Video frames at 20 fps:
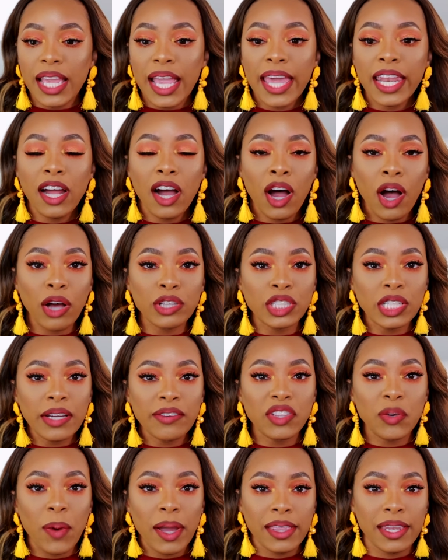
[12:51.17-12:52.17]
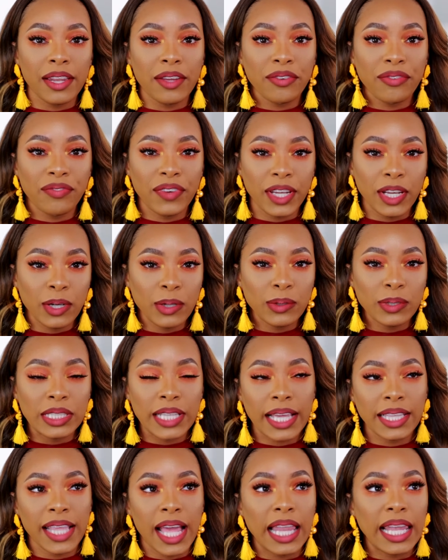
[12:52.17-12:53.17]
And I also love the way that it
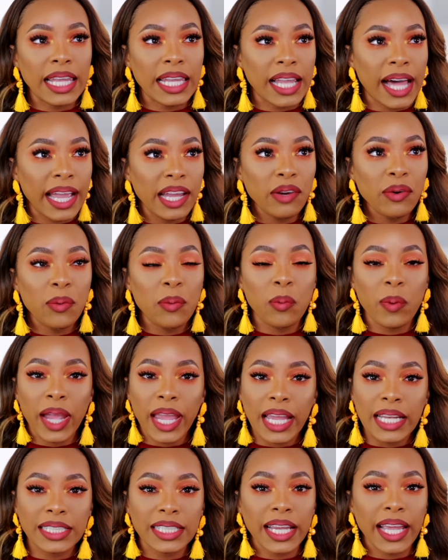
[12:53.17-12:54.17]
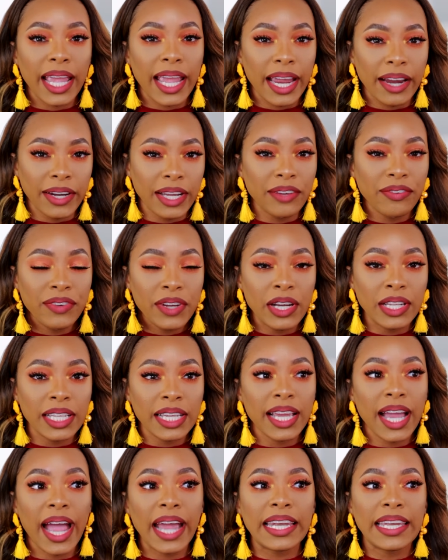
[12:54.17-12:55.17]
feels, like that lightweight, airy
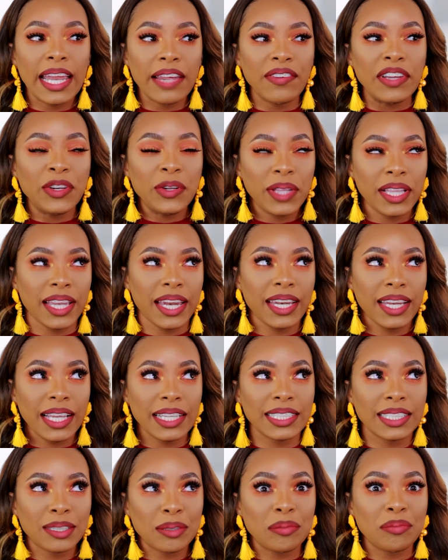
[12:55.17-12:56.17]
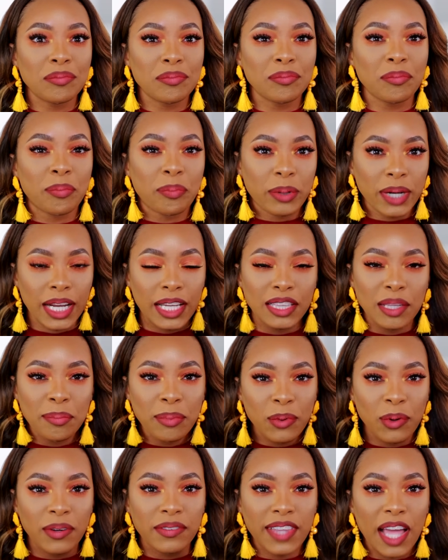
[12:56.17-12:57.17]
feeling. I definitely do think that it is
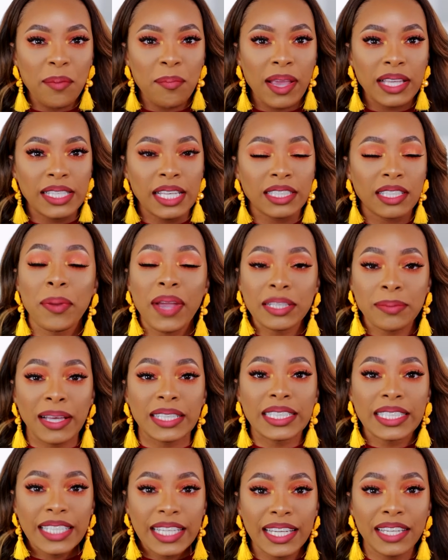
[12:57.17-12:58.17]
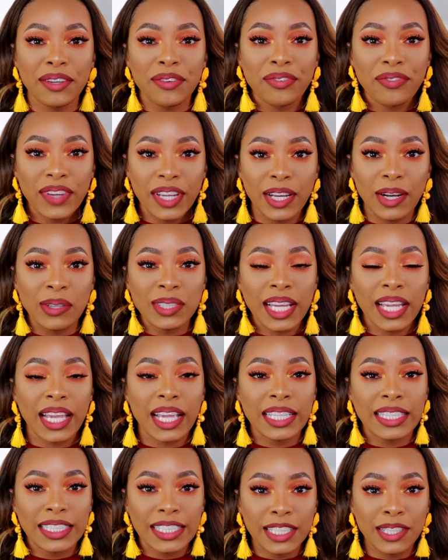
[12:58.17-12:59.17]
breathable, if that makes sense, because my skin feels like
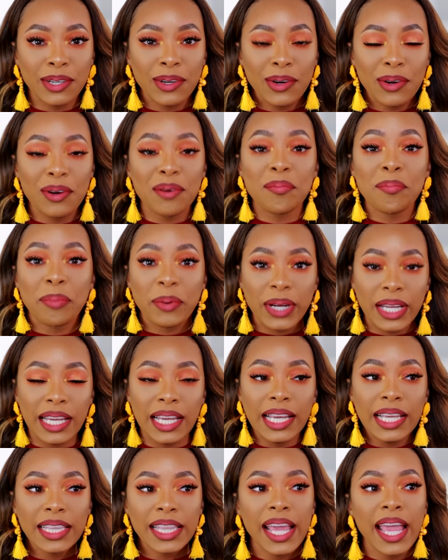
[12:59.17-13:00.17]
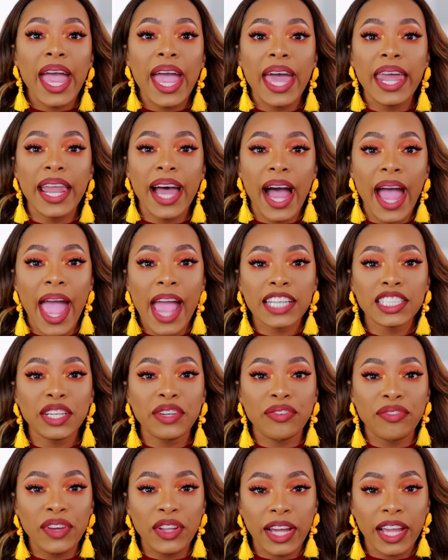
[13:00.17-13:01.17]
it can still breathe. And I
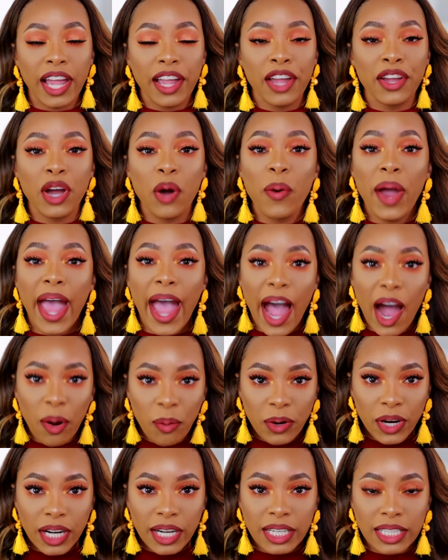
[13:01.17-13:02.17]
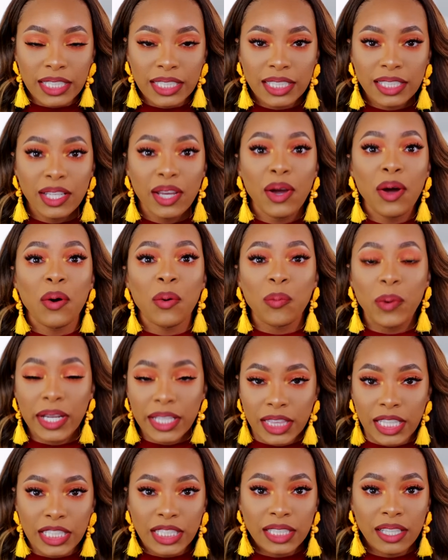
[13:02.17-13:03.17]
actually feel like I can go hours
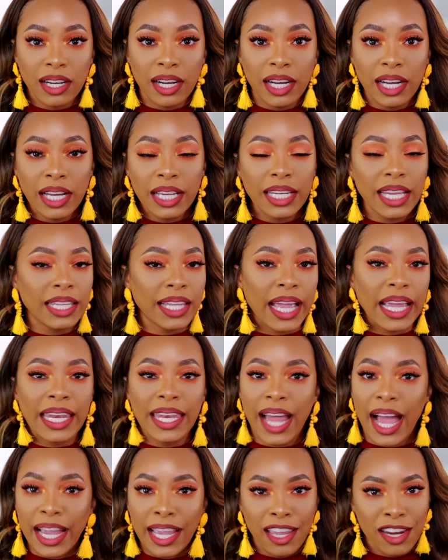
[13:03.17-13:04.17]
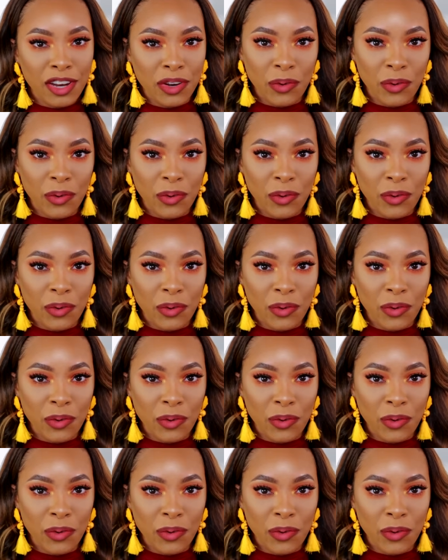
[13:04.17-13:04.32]
with this on and like not get